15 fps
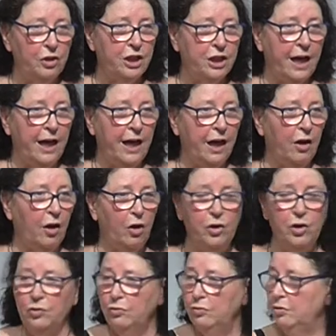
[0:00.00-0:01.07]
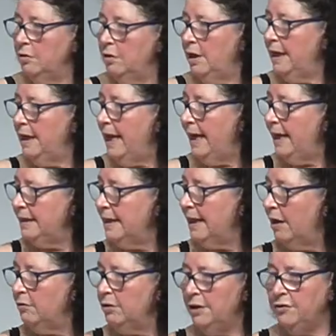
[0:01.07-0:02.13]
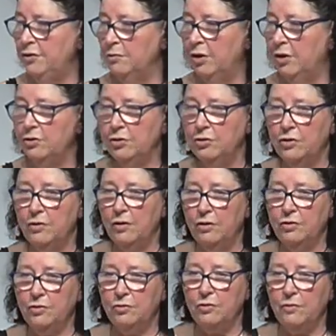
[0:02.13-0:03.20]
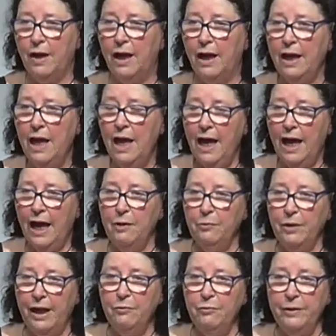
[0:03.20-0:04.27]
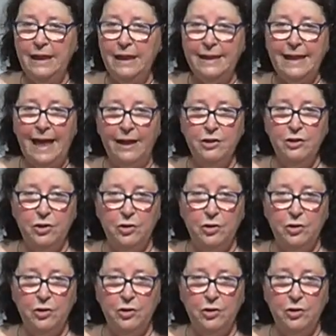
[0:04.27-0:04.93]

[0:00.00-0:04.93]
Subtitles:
chair or you lay down if you want to try, and I will guide